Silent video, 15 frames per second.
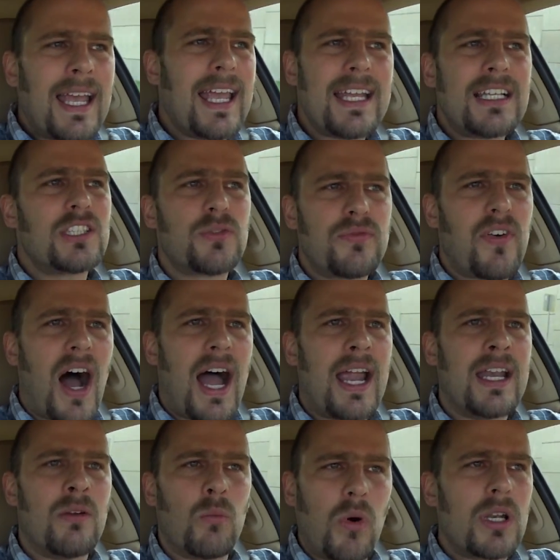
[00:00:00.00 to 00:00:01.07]
it is
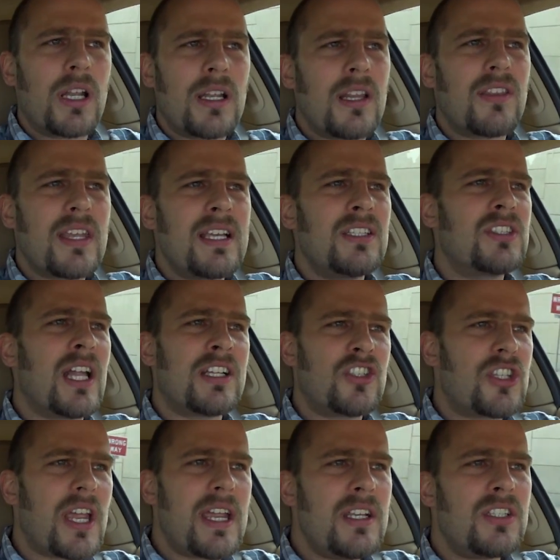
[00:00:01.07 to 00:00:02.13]
fine. One of the things that
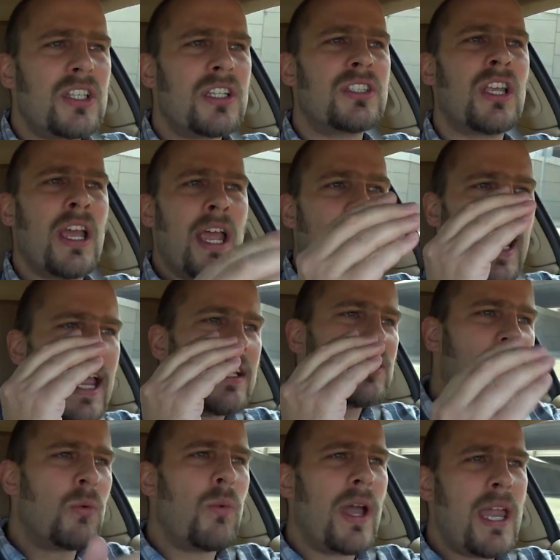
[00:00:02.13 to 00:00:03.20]
changes is
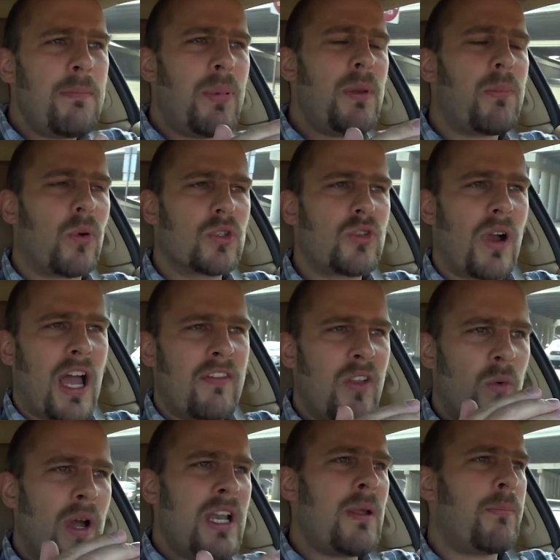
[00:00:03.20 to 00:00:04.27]
the way people drive, the
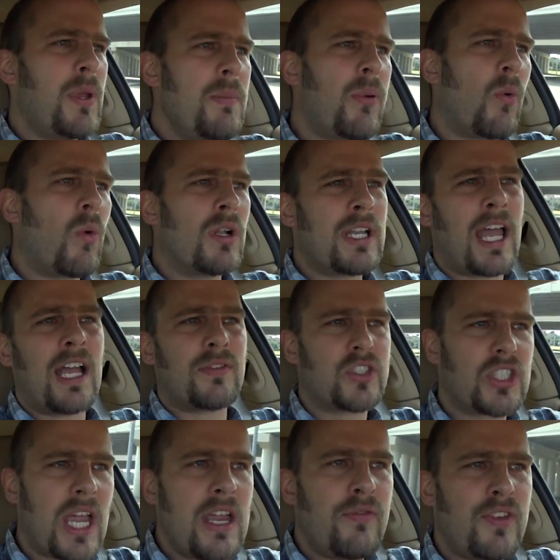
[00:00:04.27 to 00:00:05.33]
way that people want to have
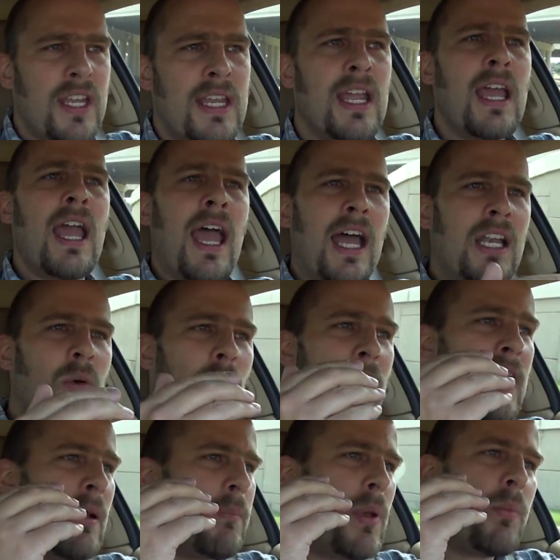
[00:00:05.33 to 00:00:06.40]
safety, and the
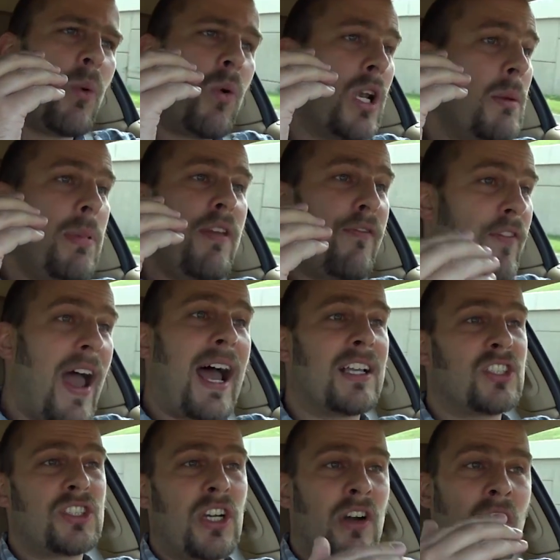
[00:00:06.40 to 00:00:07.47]
way that people want to be
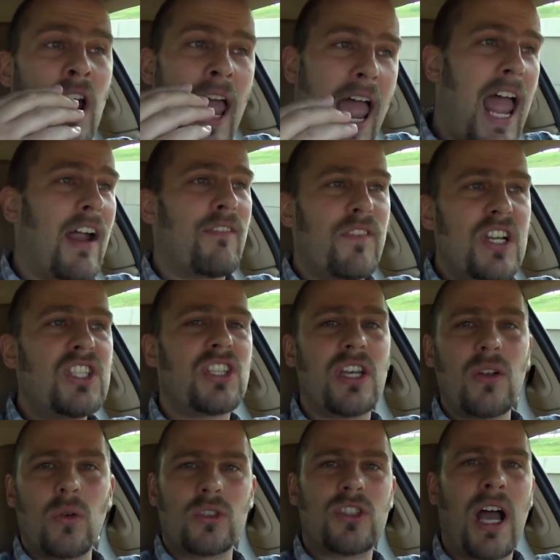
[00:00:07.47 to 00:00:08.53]
faster every
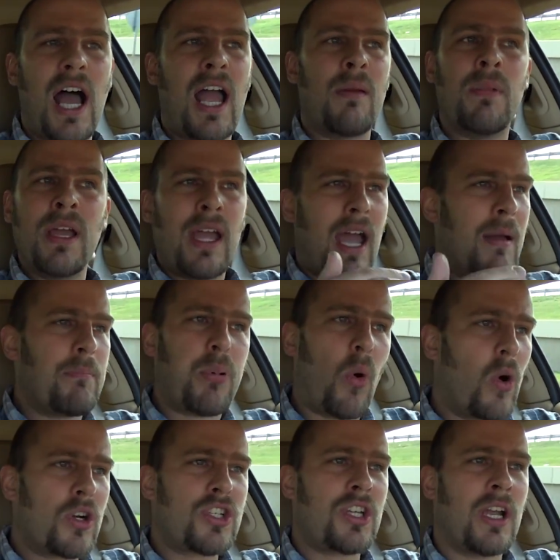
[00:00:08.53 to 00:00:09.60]
single time. And
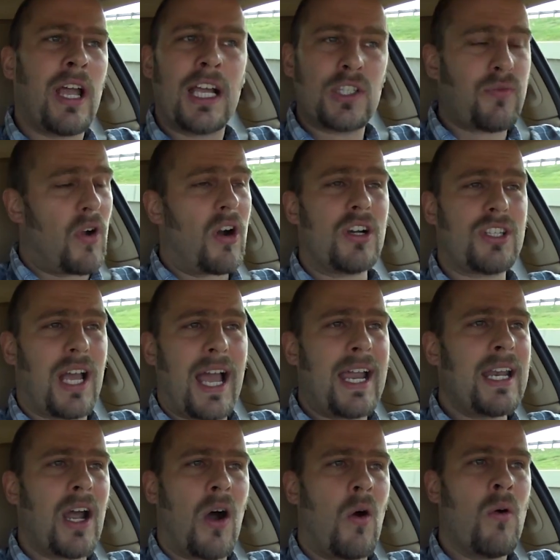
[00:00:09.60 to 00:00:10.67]
Porsche, as far as I
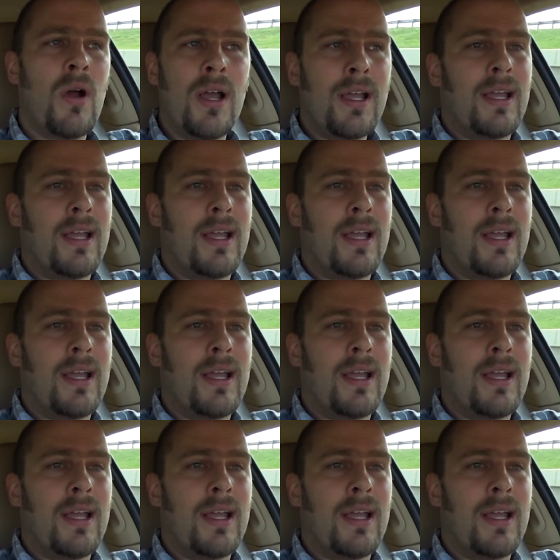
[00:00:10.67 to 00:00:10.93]
know,